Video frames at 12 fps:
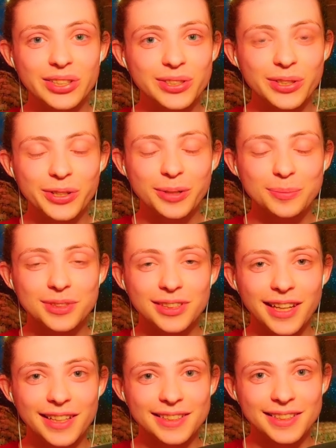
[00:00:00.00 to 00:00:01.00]

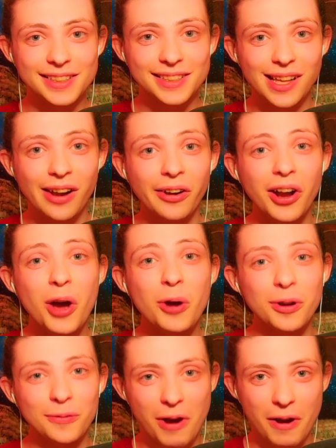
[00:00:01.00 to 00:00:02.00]
circumstances that are
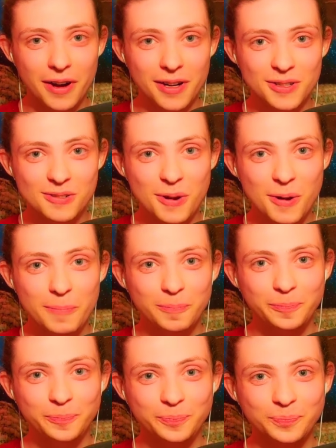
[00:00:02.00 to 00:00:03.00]
out of our control
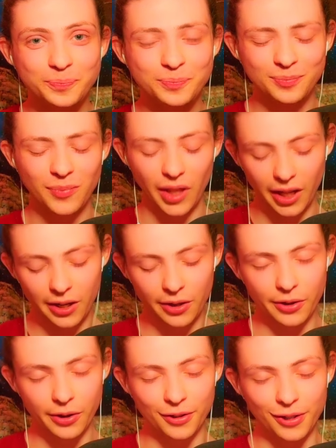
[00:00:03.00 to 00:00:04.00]

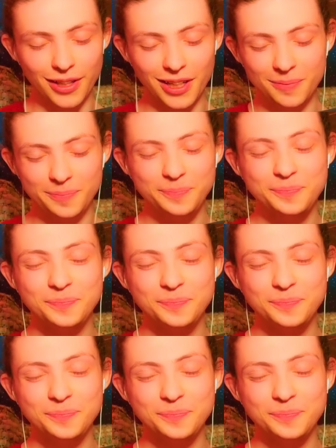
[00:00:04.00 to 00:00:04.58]
internally.